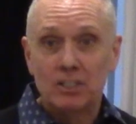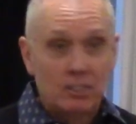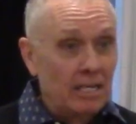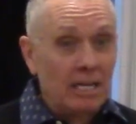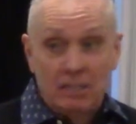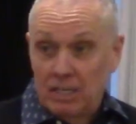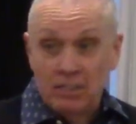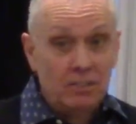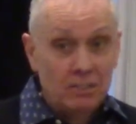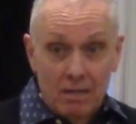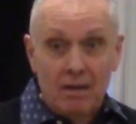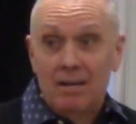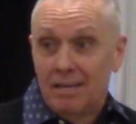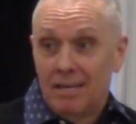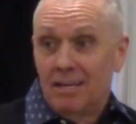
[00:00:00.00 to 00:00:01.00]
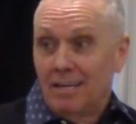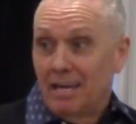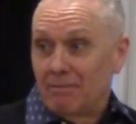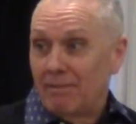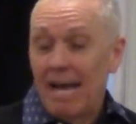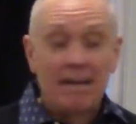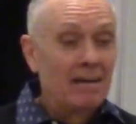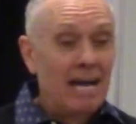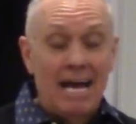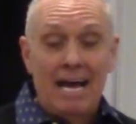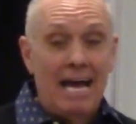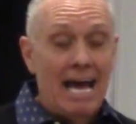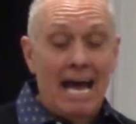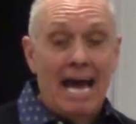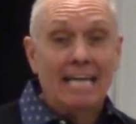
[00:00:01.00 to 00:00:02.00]
just, it just thought. In fact,
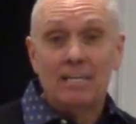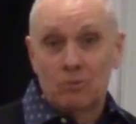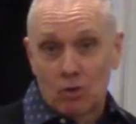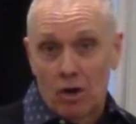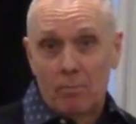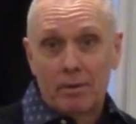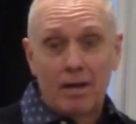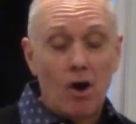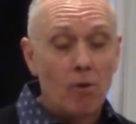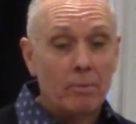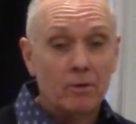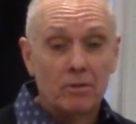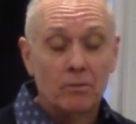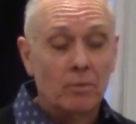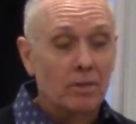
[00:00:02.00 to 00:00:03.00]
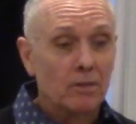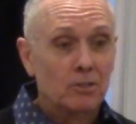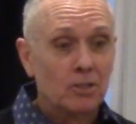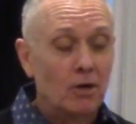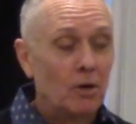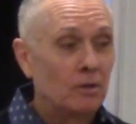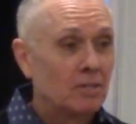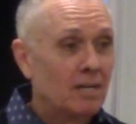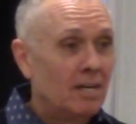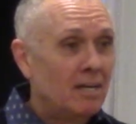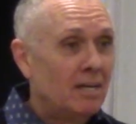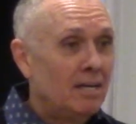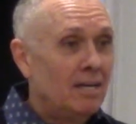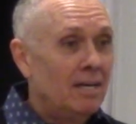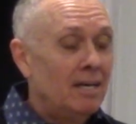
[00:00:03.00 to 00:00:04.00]
I didn't grow up in a home here that went to church.
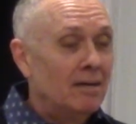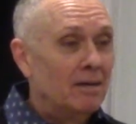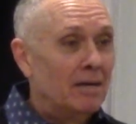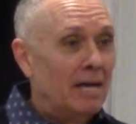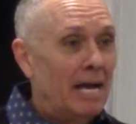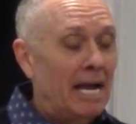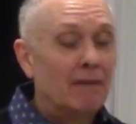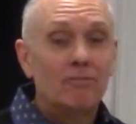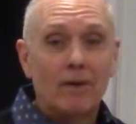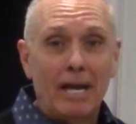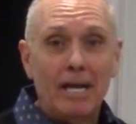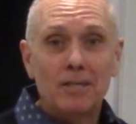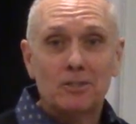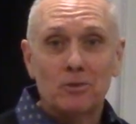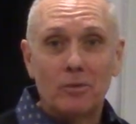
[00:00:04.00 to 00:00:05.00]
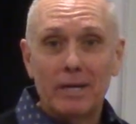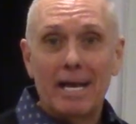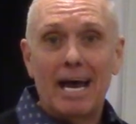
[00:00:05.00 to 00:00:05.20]
Every Easter we